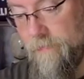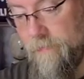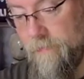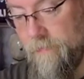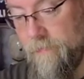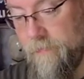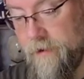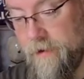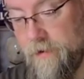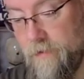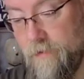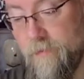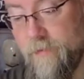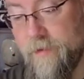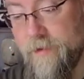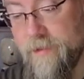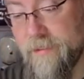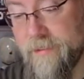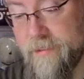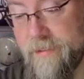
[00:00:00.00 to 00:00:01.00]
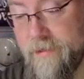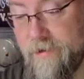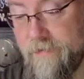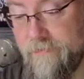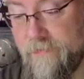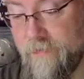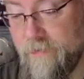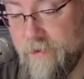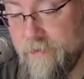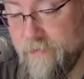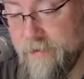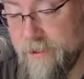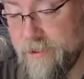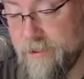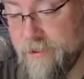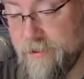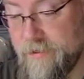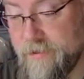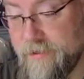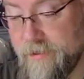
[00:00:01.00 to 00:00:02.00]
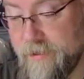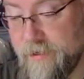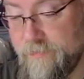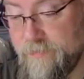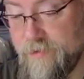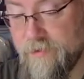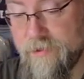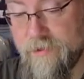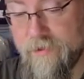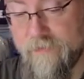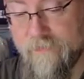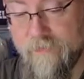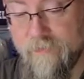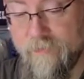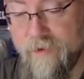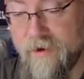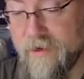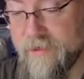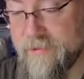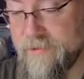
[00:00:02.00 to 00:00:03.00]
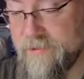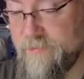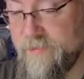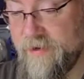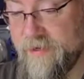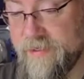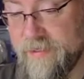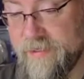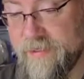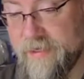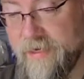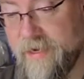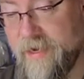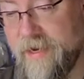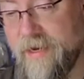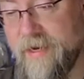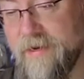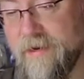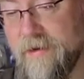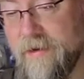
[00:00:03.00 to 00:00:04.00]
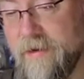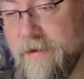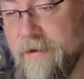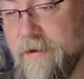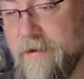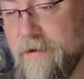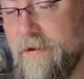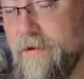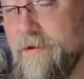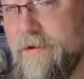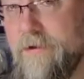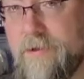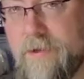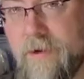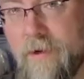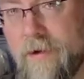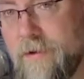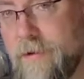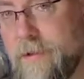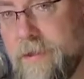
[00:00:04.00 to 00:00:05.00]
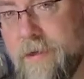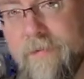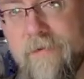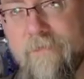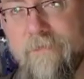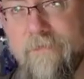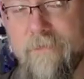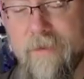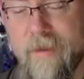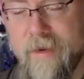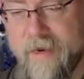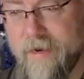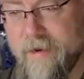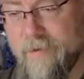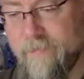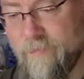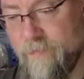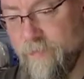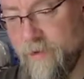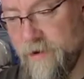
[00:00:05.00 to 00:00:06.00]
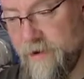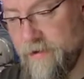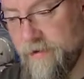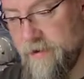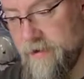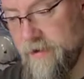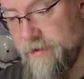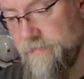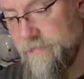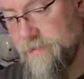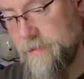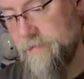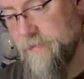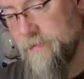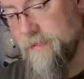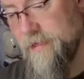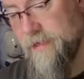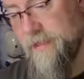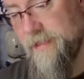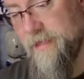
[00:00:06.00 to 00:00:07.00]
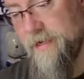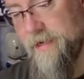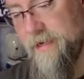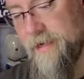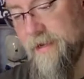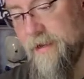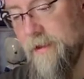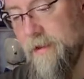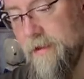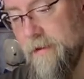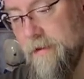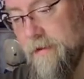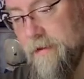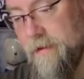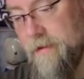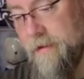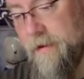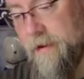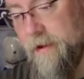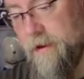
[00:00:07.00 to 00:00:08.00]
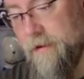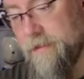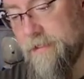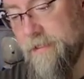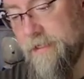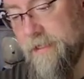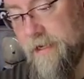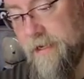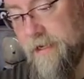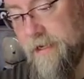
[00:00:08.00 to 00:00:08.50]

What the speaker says: when I open the stuff, I want to make sure that I preserve the box as best as I can. So I'll use something flat, butter knife, something like that, and I'll stick it